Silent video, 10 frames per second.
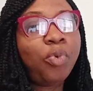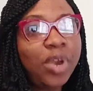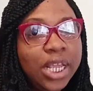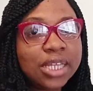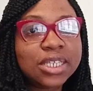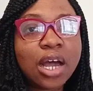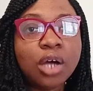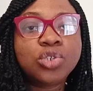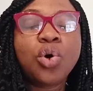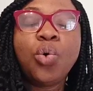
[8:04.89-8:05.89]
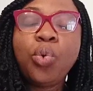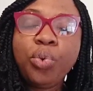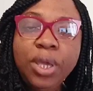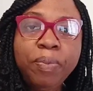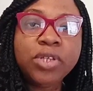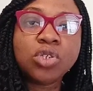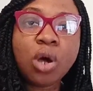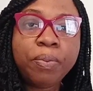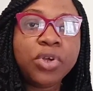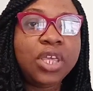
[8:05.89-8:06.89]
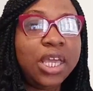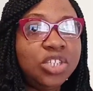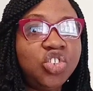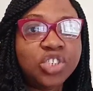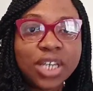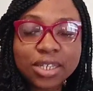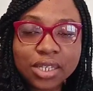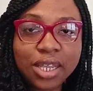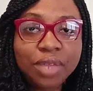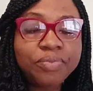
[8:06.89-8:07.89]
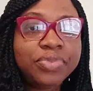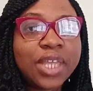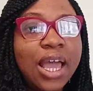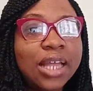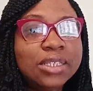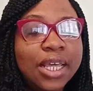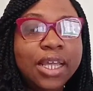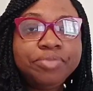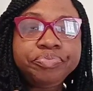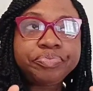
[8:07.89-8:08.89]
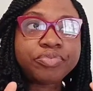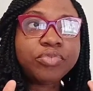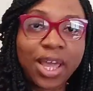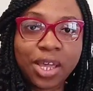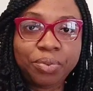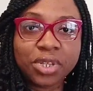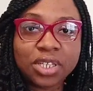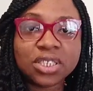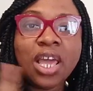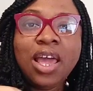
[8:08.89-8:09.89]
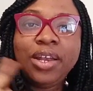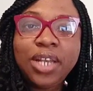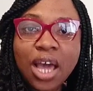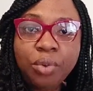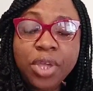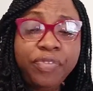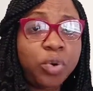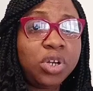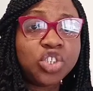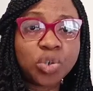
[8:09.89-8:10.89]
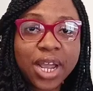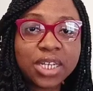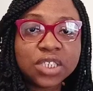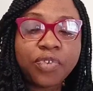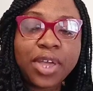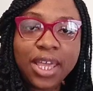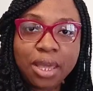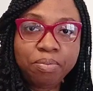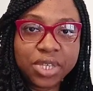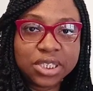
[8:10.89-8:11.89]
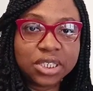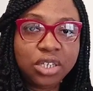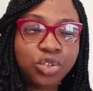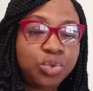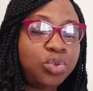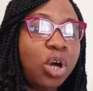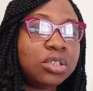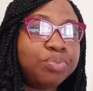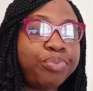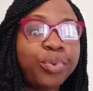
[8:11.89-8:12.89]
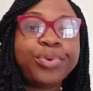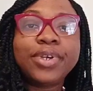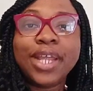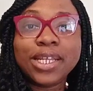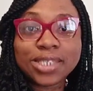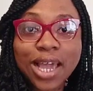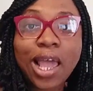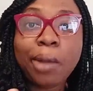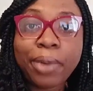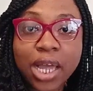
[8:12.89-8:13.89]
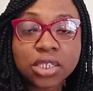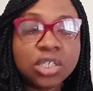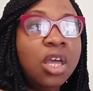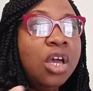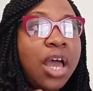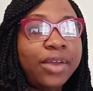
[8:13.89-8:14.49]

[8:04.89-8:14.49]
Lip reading: Bring it out. Whip it up again gently. And then go ahead with it. Now, if you want to try this for AMBC, do not put the entire batch.